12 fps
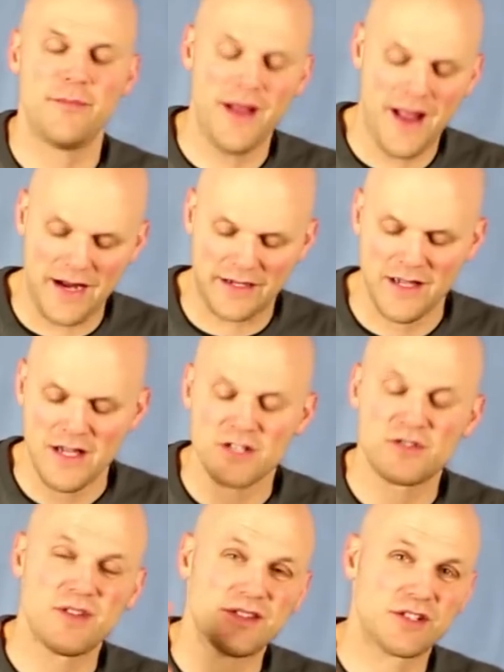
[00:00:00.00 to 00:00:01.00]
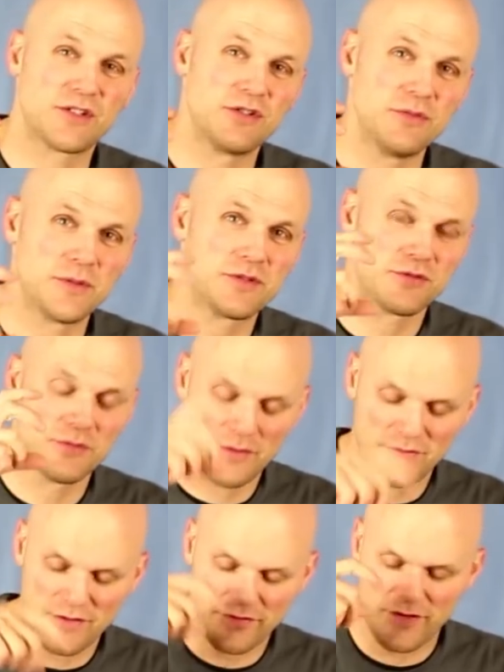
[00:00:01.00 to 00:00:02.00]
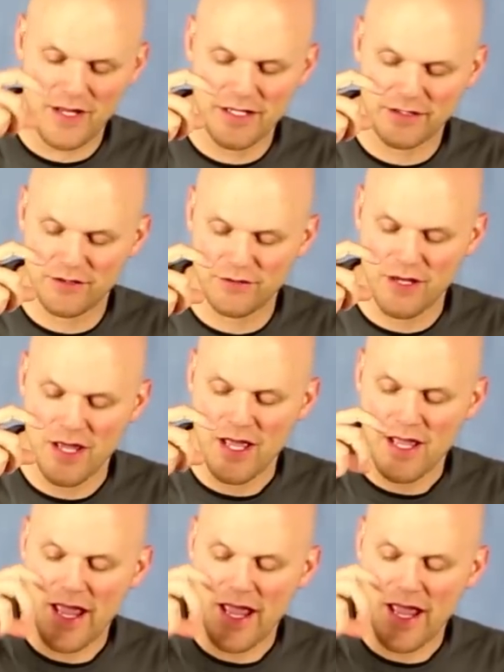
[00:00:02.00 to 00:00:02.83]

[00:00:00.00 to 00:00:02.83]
back so that the Koopa Troop of the Flying Good